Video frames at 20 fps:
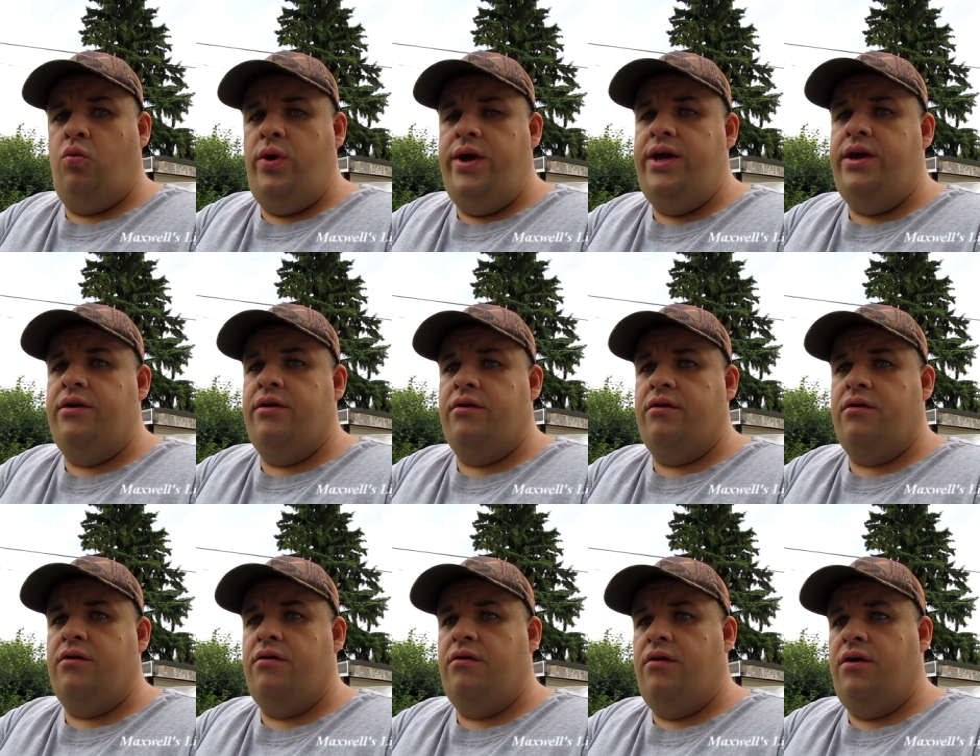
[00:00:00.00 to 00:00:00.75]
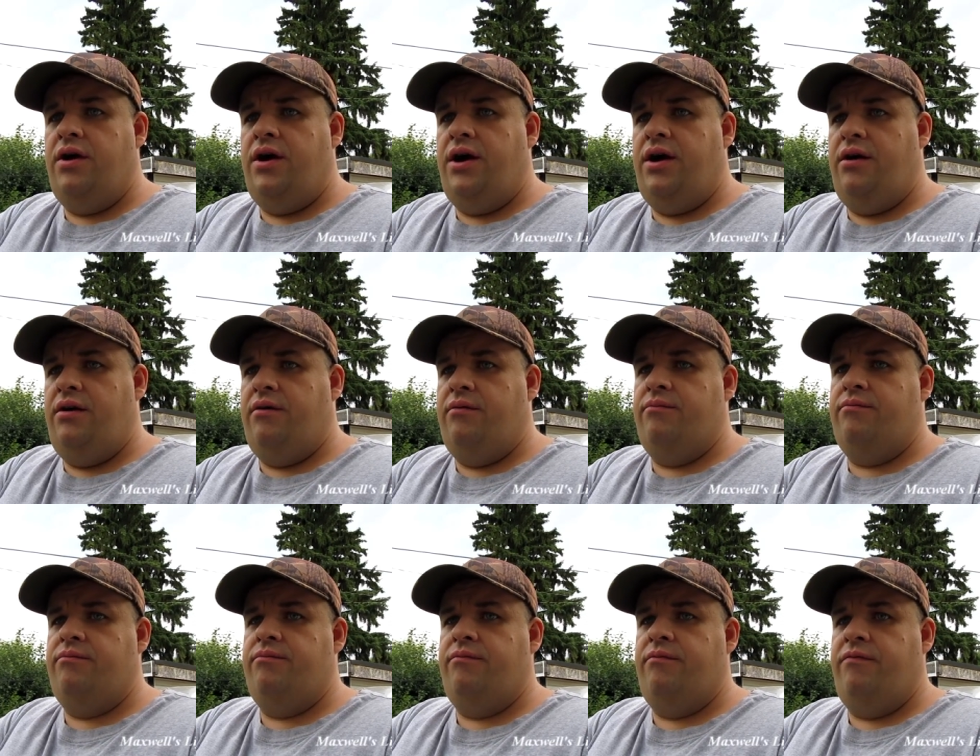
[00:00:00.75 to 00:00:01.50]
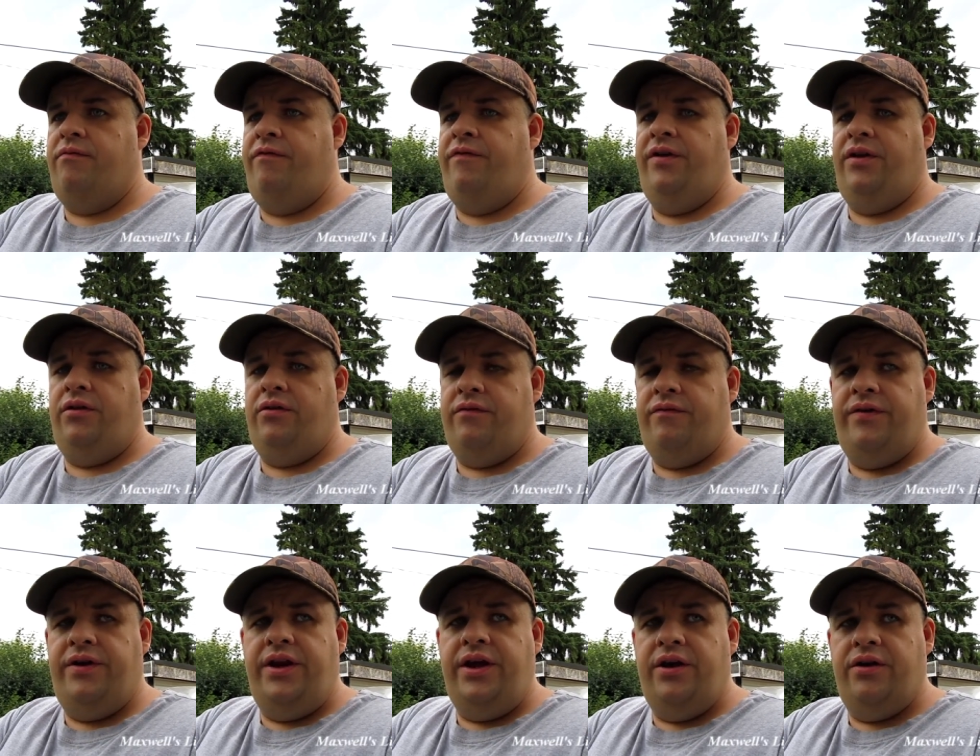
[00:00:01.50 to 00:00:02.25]
weaker um, filler
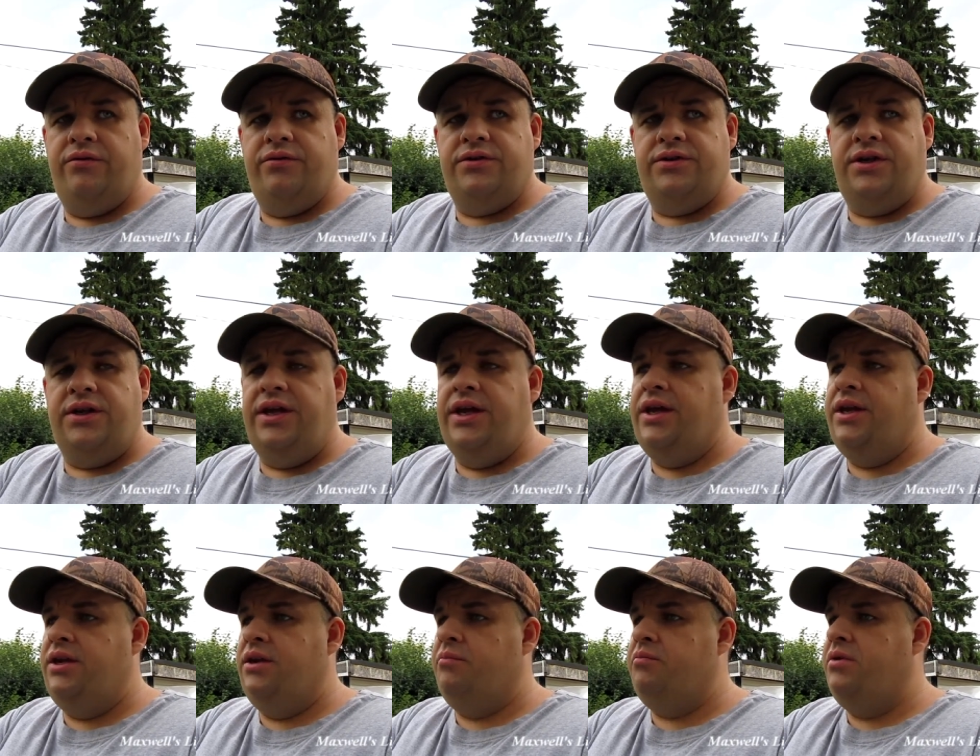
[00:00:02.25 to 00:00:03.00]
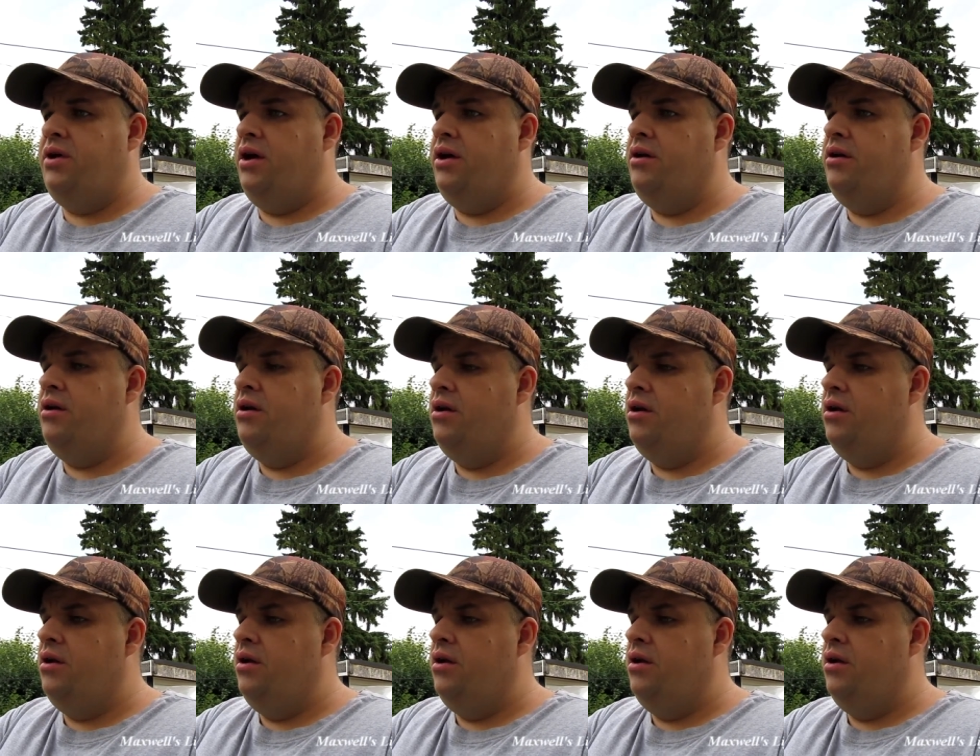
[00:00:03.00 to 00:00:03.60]
videos and getting them done.